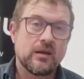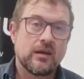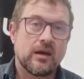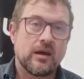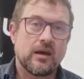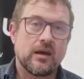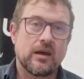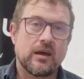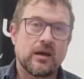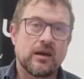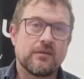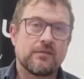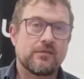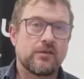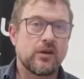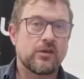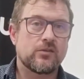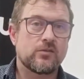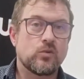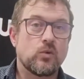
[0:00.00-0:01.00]

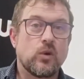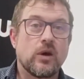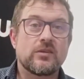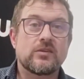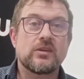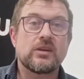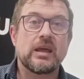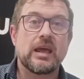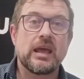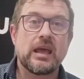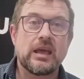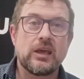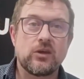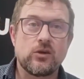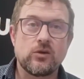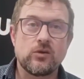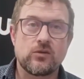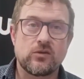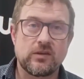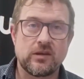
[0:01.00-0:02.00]
first of all, as an
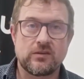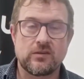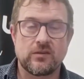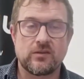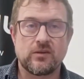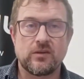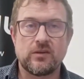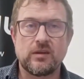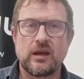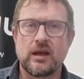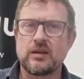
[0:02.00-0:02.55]
EU citizen,